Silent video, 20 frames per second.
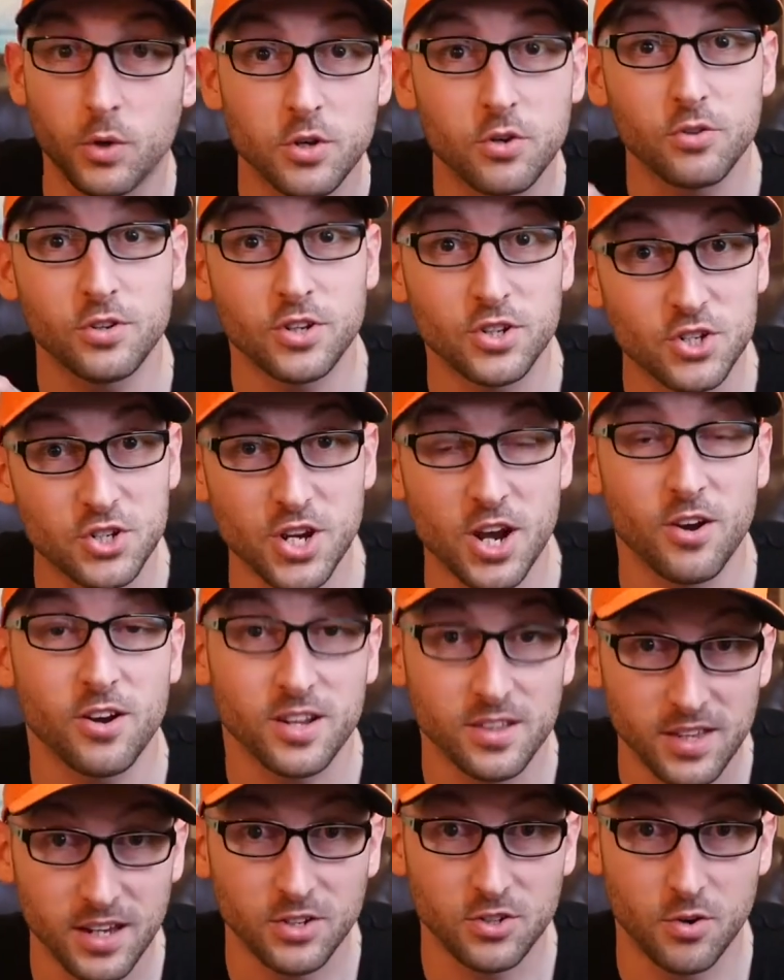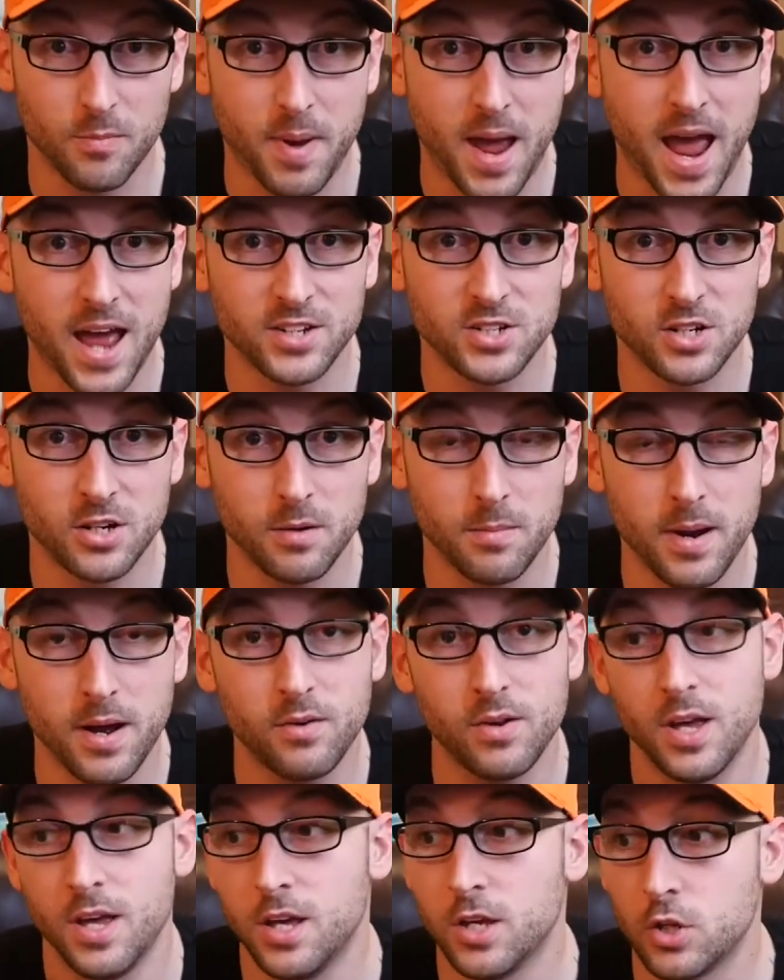When you're just sharing things you're passionate
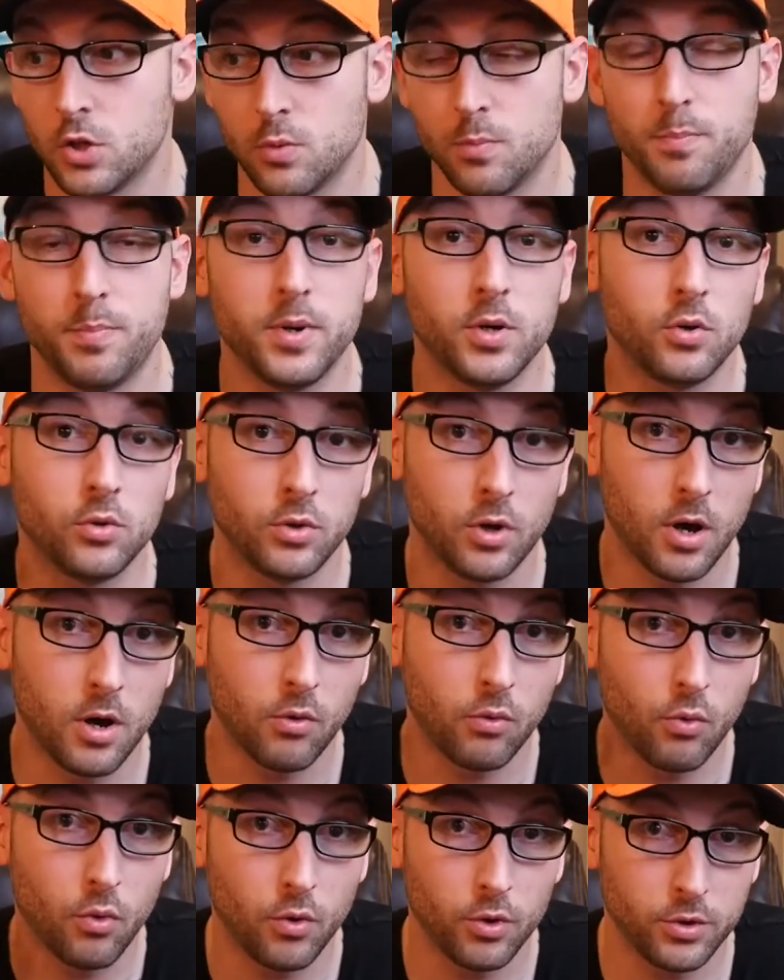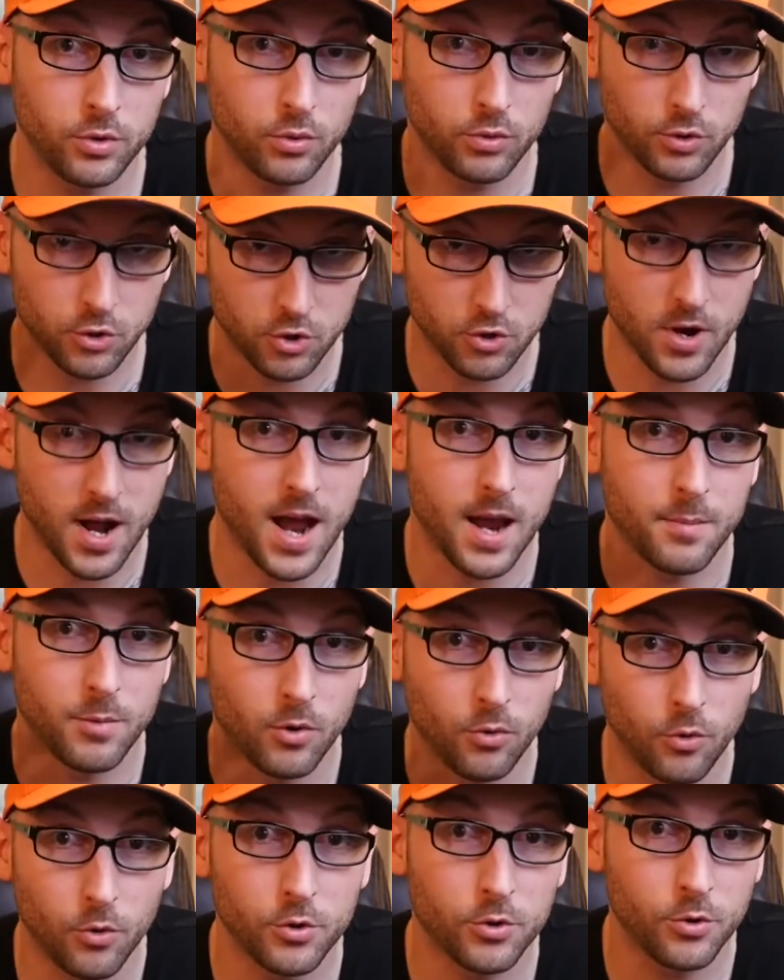about, you build a loyal tribe,
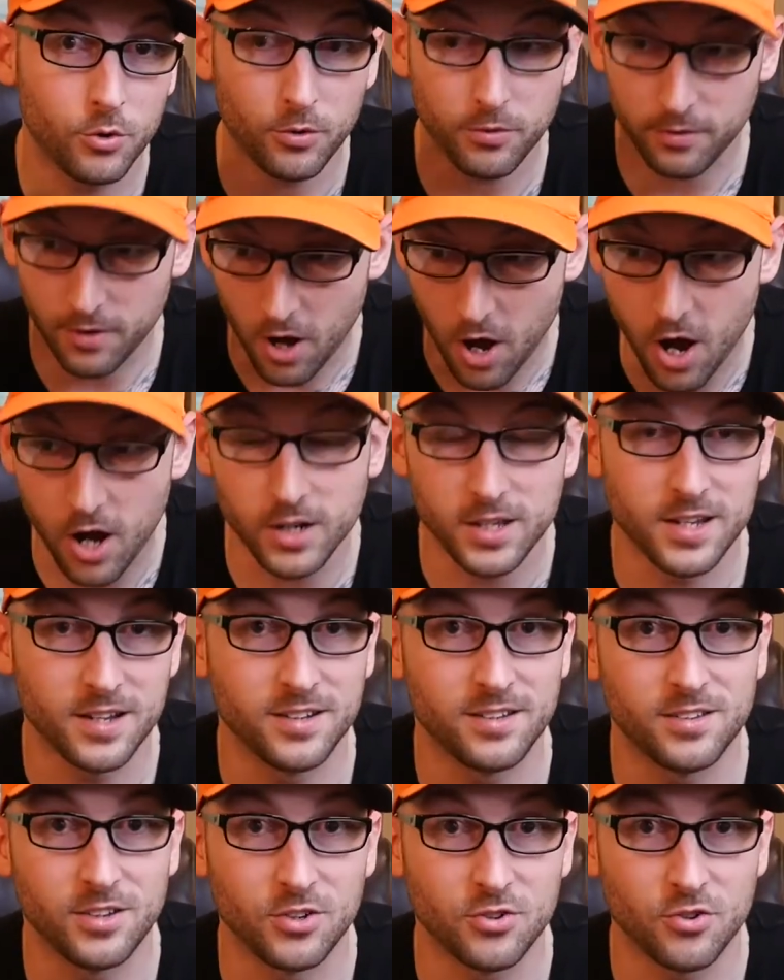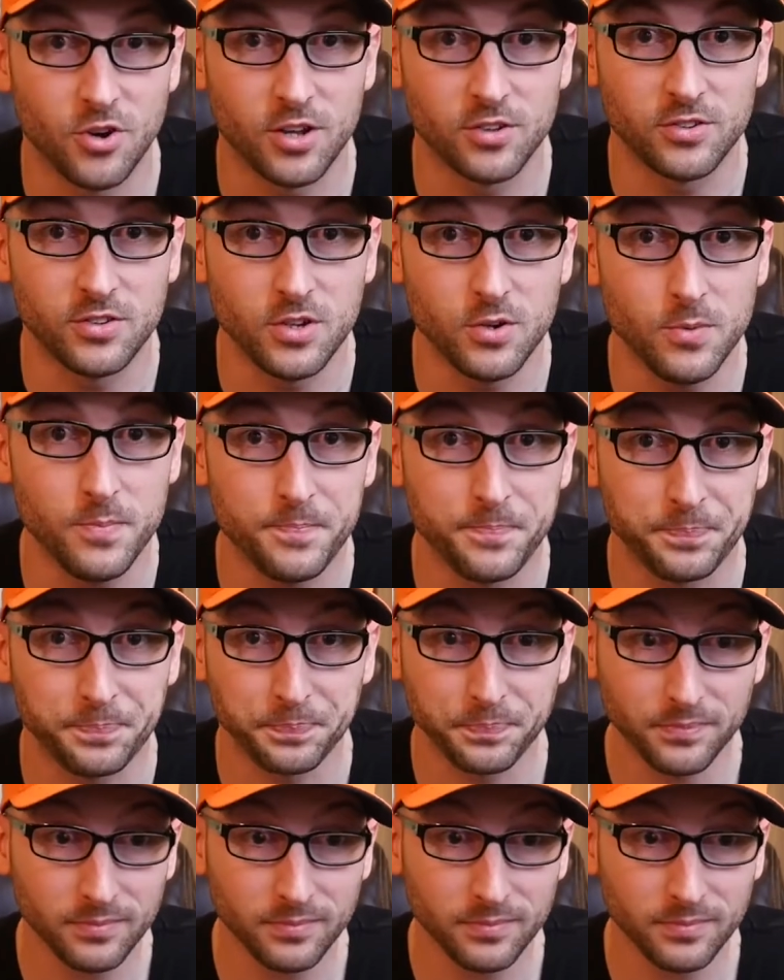a loyal audience that trusts you.